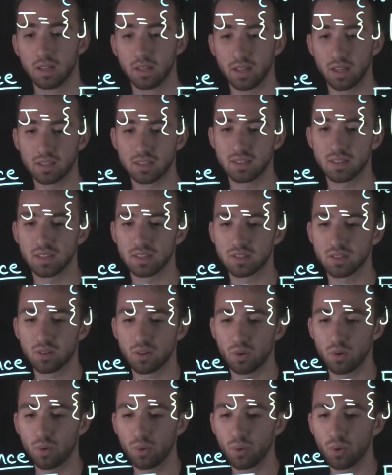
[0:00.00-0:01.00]
It's this
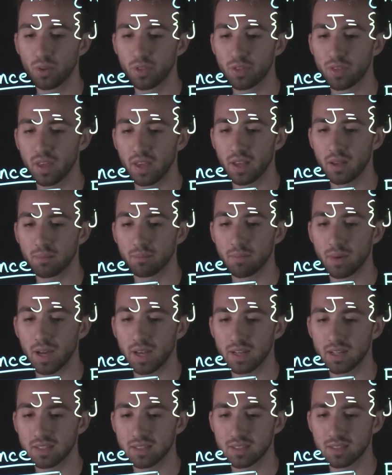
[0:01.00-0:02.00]
whole thing
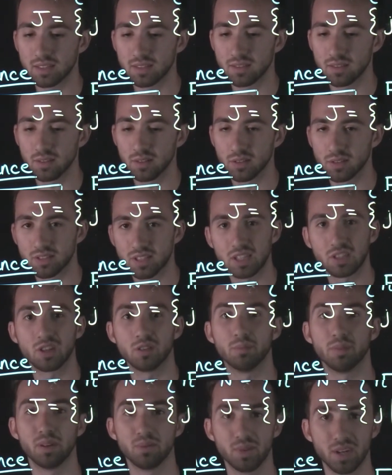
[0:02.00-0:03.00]
minus this little center
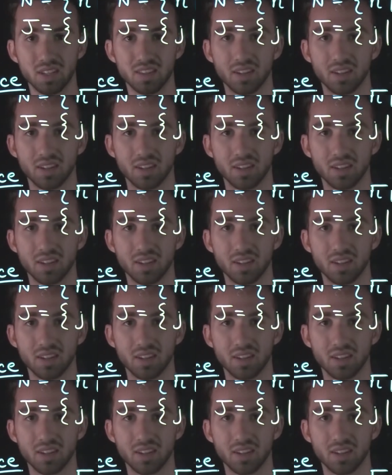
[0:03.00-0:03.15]
bit right